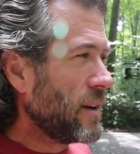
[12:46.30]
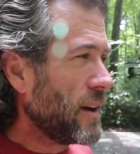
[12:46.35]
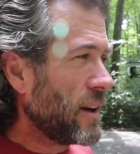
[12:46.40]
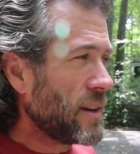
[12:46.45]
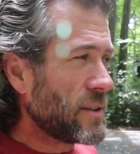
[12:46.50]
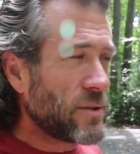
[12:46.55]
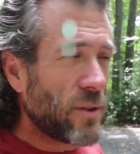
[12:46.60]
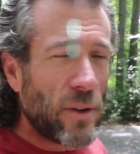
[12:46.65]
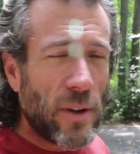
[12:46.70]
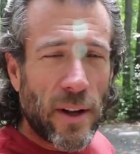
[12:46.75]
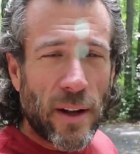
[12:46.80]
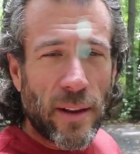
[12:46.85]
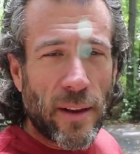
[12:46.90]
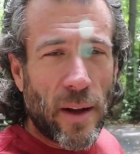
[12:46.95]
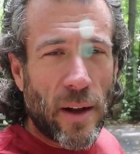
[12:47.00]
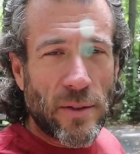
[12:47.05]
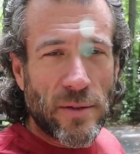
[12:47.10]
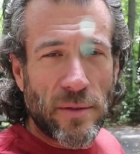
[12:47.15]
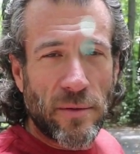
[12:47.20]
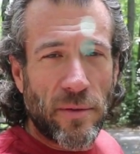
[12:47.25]
And it's only a
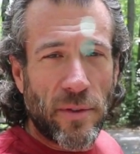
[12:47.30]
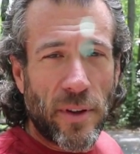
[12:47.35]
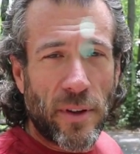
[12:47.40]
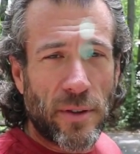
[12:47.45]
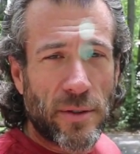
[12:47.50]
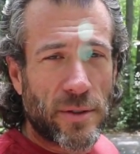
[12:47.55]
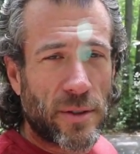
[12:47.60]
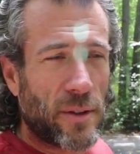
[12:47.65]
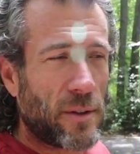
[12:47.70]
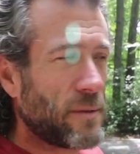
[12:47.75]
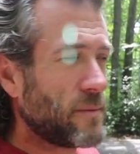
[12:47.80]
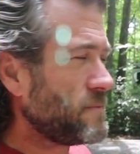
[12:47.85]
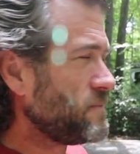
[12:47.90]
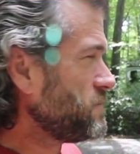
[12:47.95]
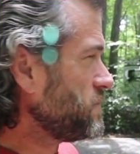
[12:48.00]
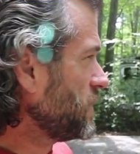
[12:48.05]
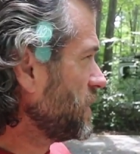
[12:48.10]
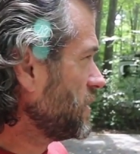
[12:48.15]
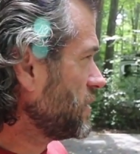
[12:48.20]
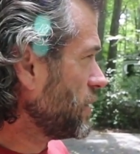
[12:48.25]
thousand feet or so.
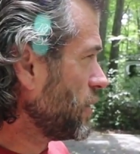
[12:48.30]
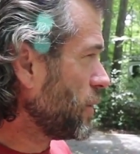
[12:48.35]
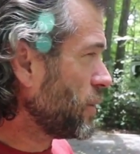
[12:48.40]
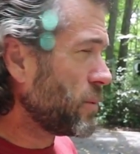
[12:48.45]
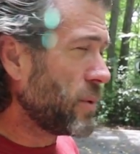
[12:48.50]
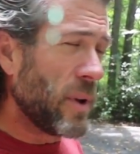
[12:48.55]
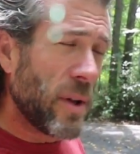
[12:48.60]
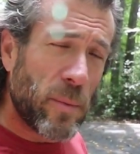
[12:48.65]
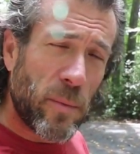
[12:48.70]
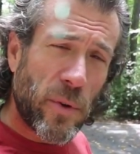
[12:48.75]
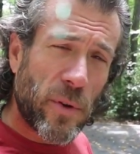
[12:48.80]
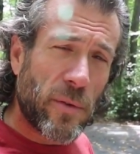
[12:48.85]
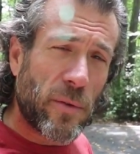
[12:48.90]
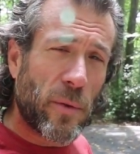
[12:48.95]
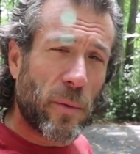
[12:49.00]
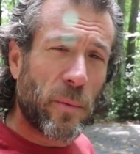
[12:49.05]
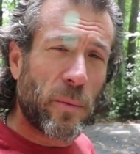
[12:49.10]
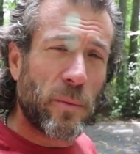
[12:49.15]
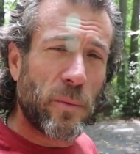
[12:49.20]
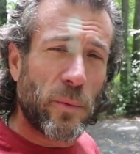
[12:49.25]
So really
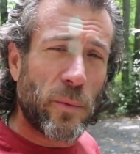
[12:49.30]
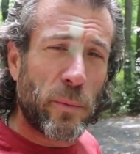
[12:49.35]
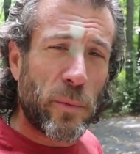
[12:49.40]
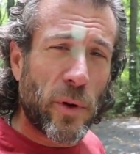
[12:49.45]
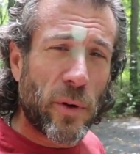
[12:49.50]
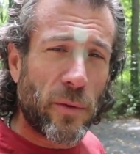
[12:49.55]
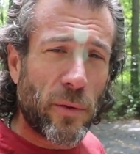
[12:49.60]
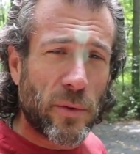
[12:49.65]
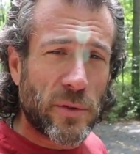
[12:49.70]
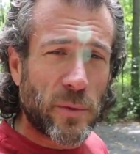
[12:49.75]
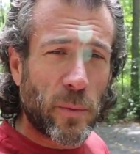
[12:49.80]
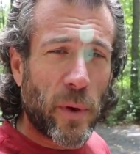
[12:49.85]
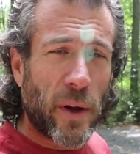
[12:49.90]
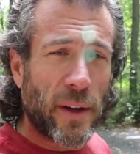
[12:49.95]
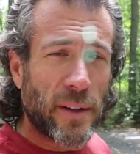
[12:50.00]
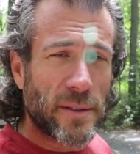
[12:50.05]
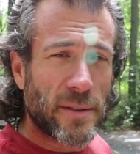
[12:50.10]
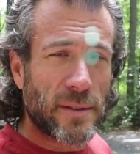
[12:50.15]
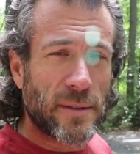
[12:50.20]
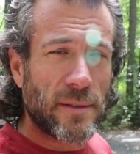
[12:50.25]
beautiful, beautiful
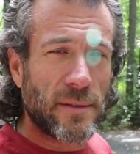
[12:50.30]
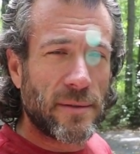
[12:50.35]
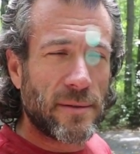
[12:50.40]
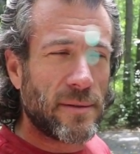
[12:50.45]
space.